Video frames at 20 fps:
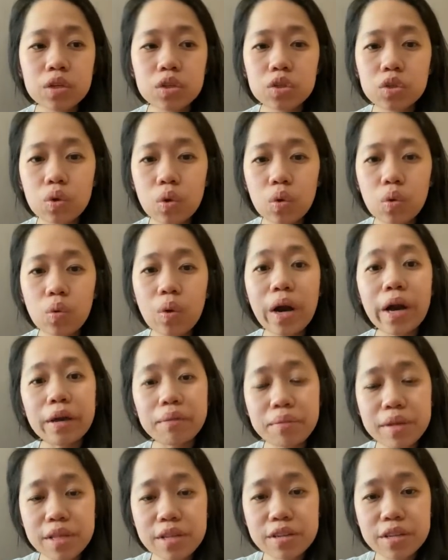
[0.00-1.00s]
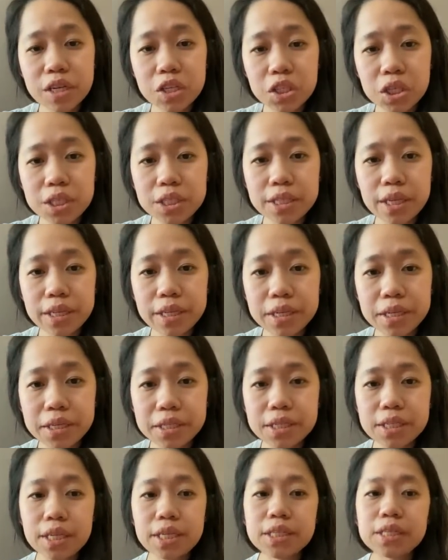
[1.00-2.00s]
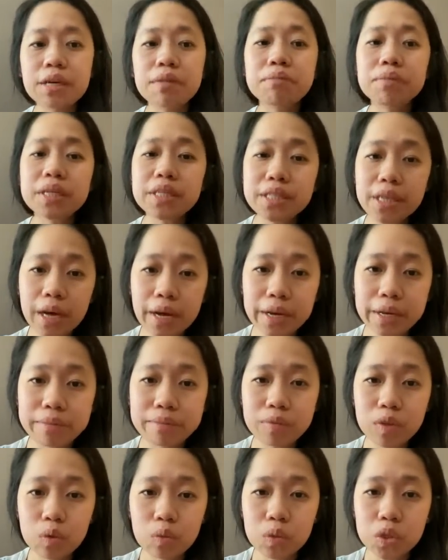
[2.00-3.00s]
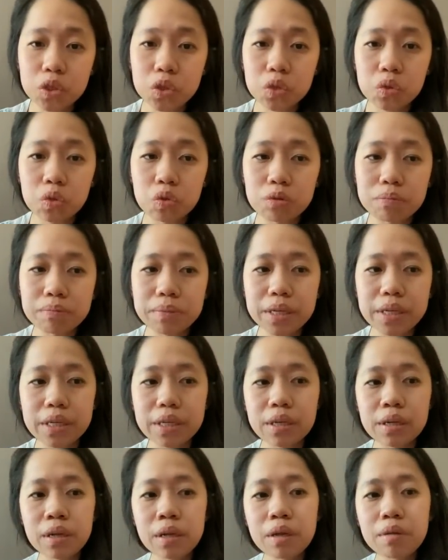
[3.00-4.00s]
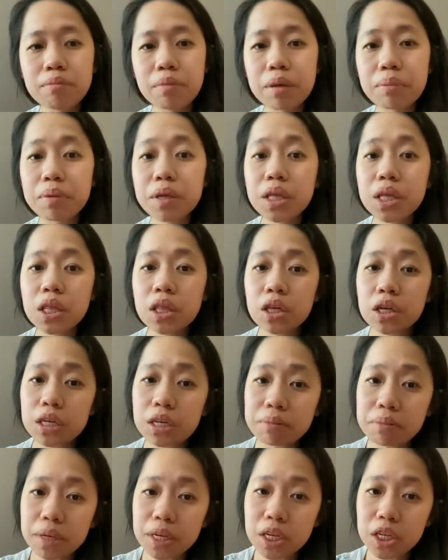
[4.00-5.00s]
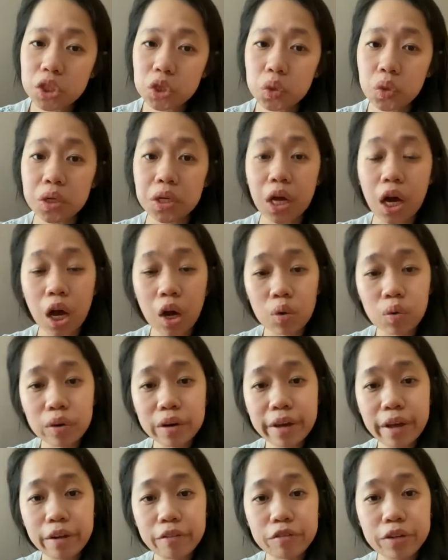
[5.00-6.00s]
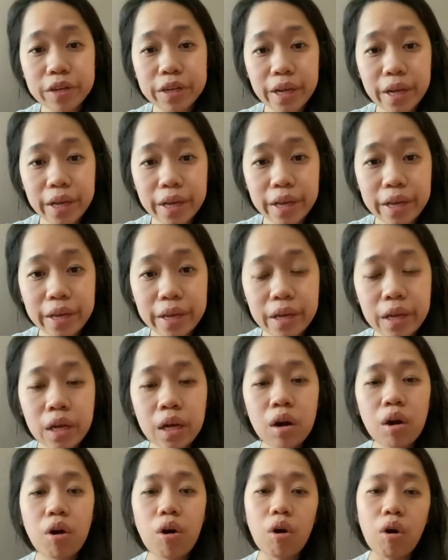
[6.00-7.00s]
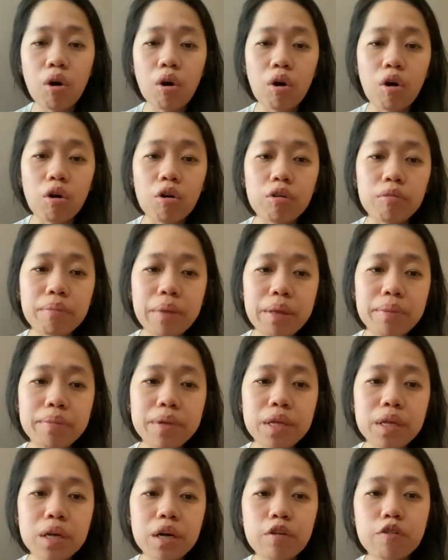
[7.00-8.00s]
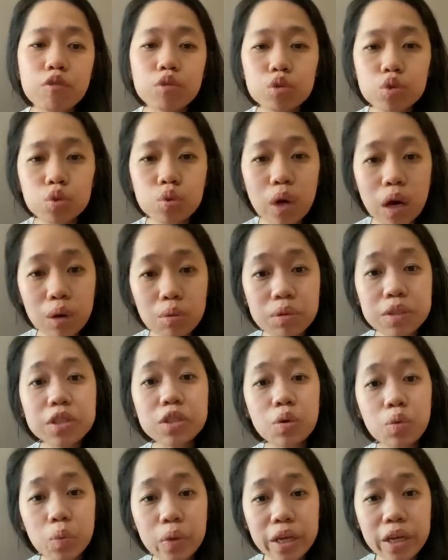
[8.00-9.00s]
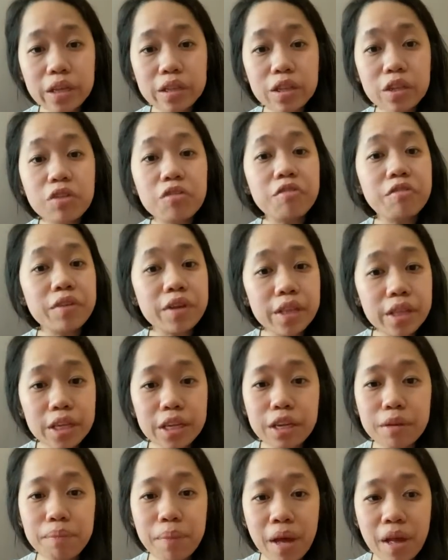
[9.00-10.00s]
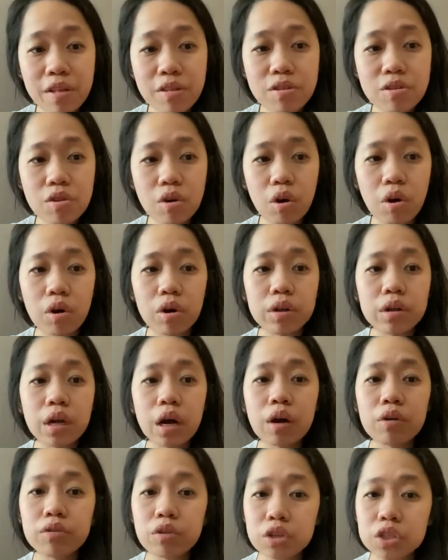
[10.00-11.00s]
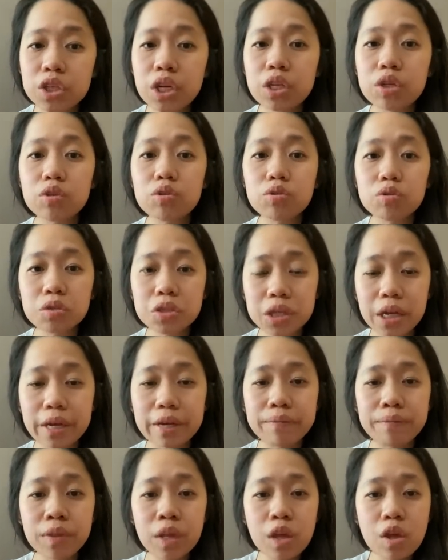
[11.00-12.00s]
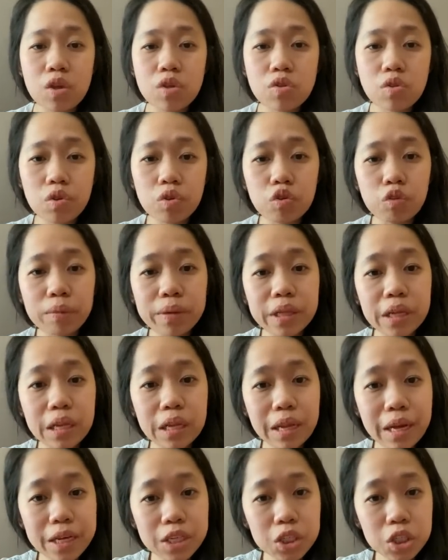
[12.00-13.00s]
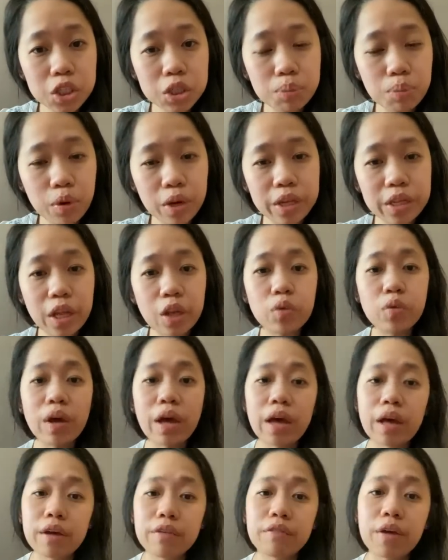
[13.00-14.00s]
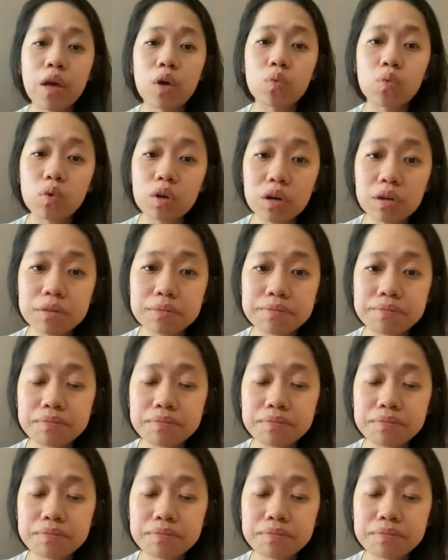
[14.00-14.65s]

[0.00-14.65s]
So what I mean is actually setting aside some me time, which could be maybe 30 minutes to an hour every day, or maybe a full 2 hours a week. This really depends on how your schedule looks like. So it could be the lunch break that you have at work,